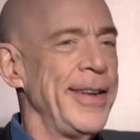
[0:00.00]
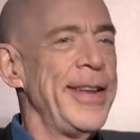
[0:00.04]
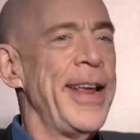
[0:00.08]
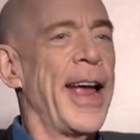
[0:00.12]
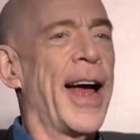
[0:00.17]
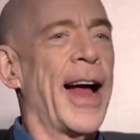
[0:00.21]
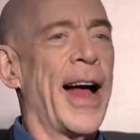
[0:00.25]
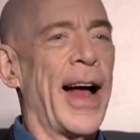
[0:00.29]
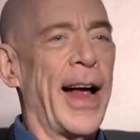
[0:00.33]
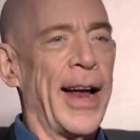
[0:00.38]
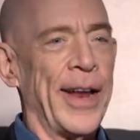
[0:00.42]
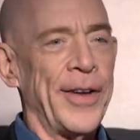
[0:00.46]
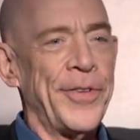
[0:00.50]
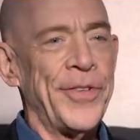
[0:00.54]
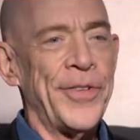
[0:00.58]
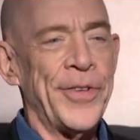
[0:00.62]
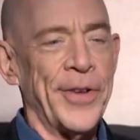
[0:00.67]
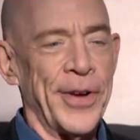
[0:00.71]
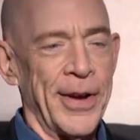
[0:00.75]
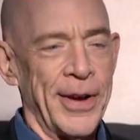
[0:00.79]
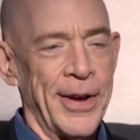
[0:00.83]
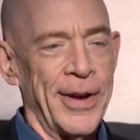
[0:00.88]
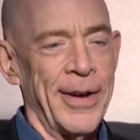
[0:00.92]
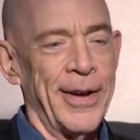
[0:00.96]
Yeah,
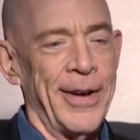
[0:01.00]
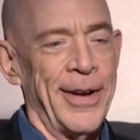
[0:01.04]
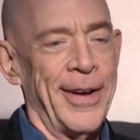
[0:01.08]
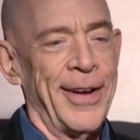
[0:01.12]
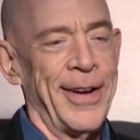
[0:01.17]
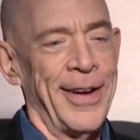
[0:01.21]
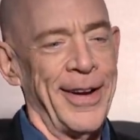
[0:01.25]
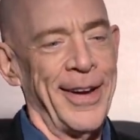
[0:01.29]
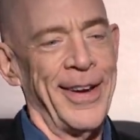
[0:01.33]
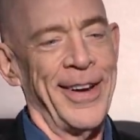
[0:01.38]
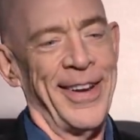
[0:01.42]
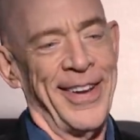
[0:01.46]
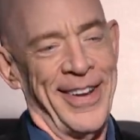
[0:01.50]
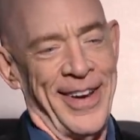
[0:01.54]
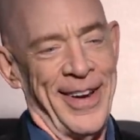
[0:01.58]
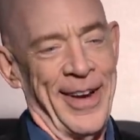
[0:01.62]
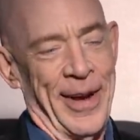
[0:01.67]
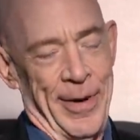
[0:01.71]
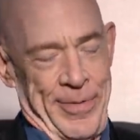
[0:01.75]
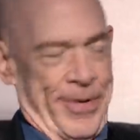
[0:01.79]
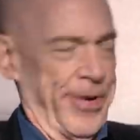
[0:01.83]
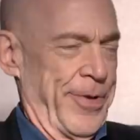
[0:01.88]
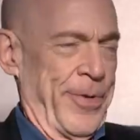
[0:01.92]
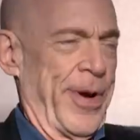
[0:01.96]
it's. Uh, uh,
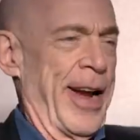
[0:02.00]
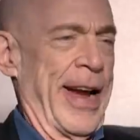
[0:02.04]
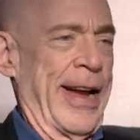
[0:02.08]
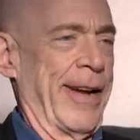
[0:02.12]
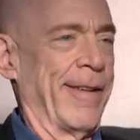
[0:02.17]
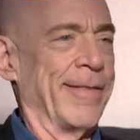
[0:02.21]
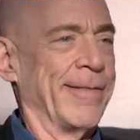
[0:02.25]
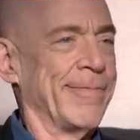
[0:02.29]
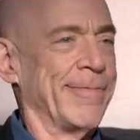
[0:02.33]
it's great.